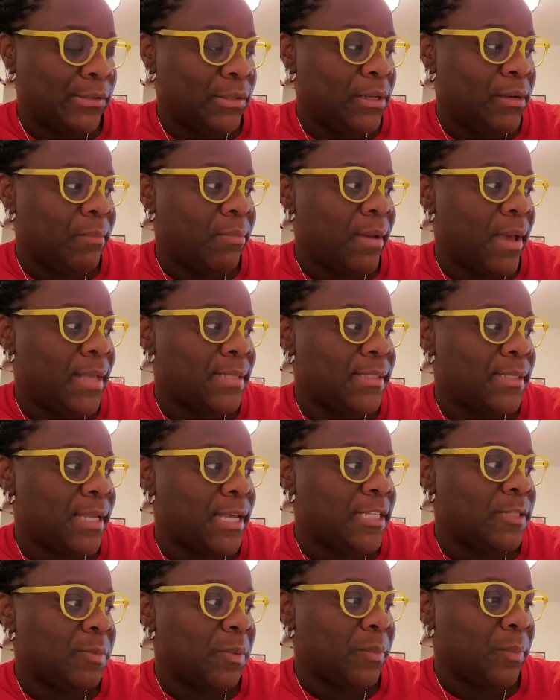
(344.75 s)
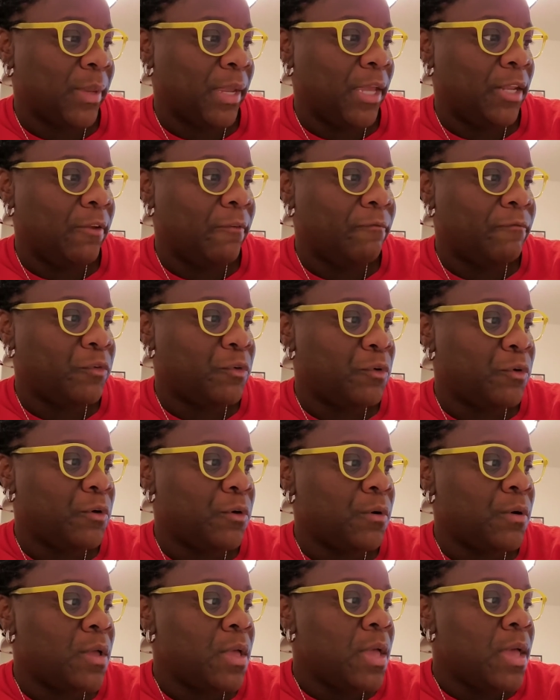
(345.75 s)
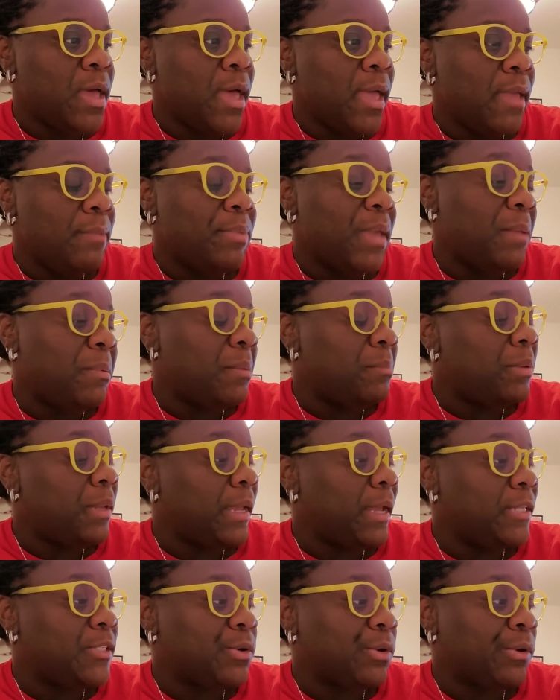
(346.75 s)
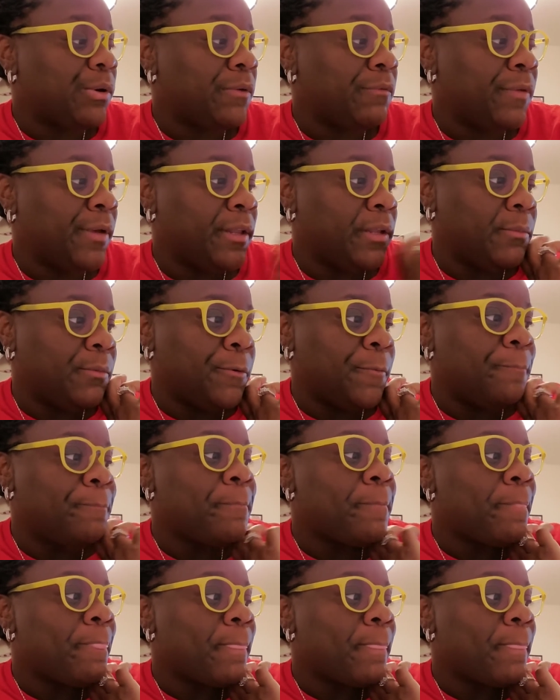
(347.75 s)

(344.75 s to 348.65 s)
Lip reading: the deposit has been paid in full. Payment plans are available.